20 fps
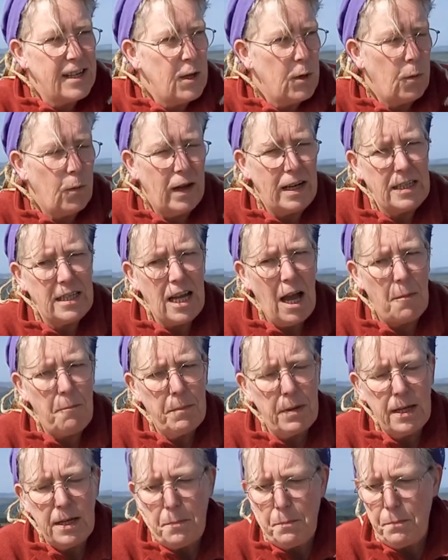Wild
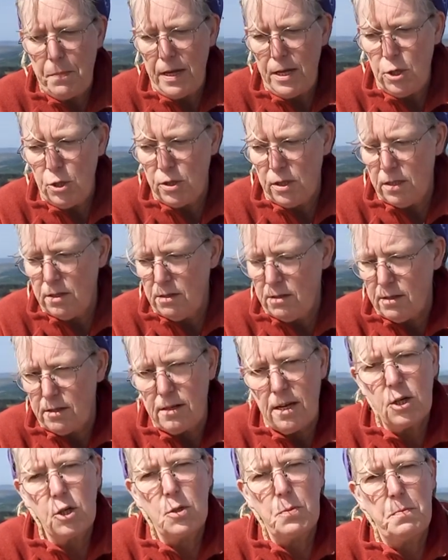camping, patience and
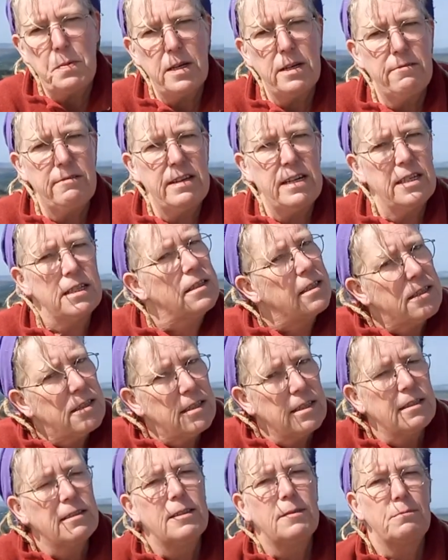
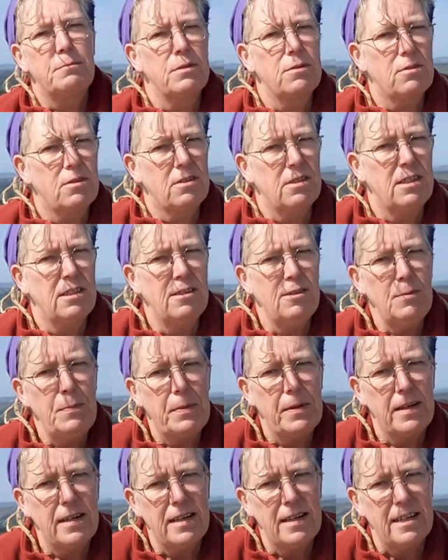experience brought to you
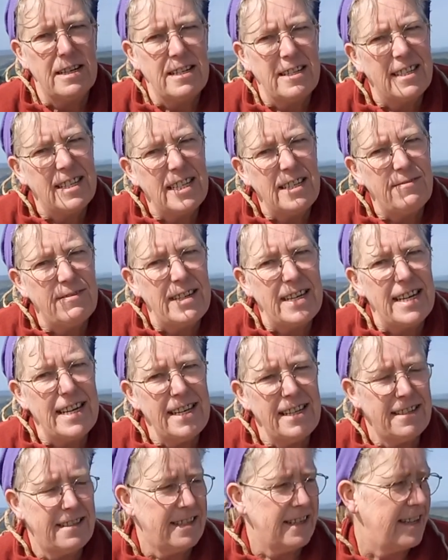by
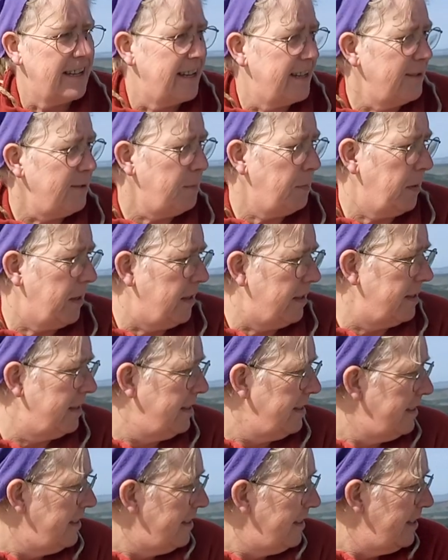DVS uh, up there
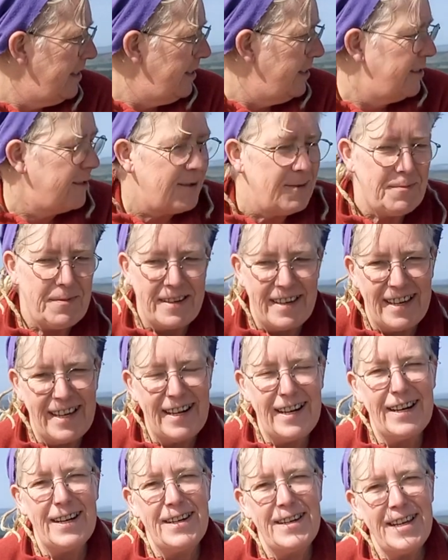up a
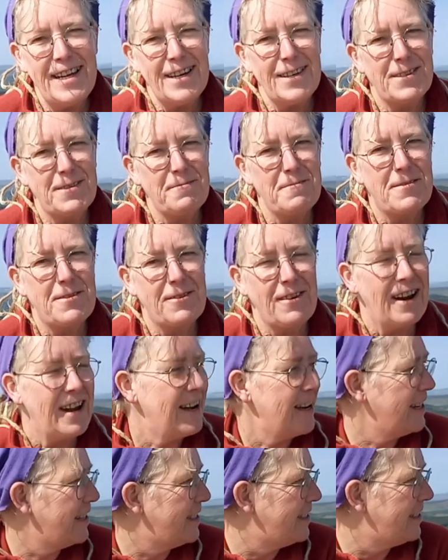hill near some
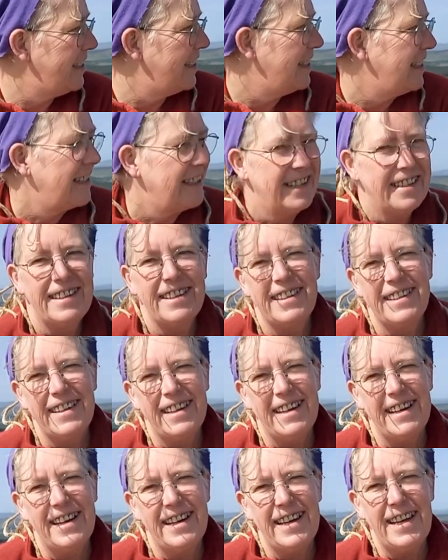crags
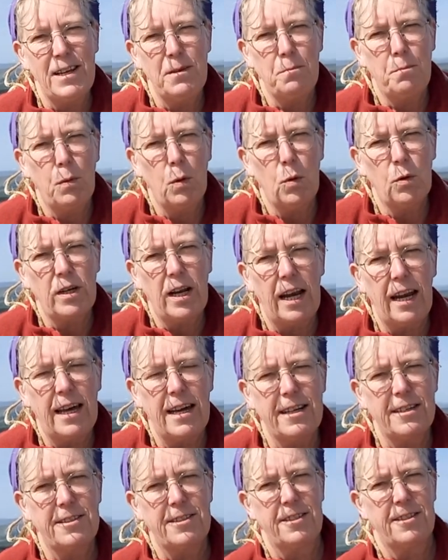uh, in
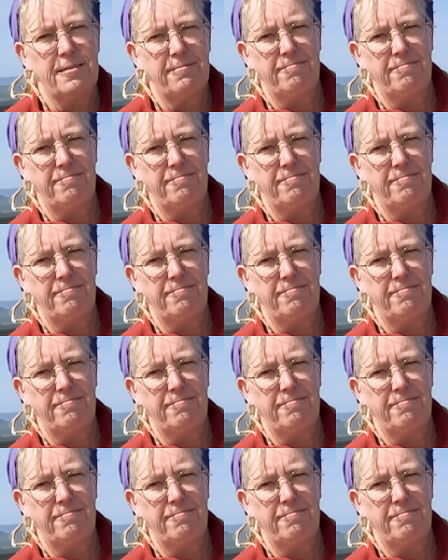borderland.